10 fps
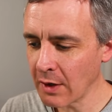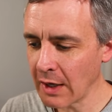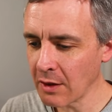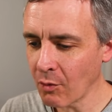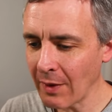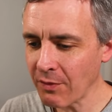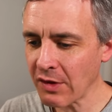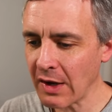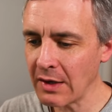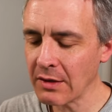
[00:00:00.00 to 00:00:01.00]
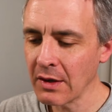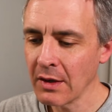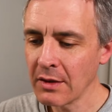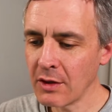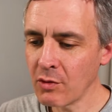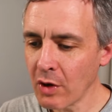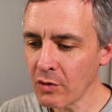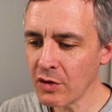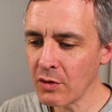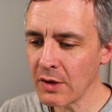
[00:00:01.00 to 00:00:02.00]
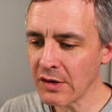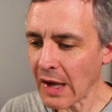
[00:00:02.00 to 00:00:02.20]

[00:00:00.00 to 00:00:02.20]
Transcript: And the website that you go to is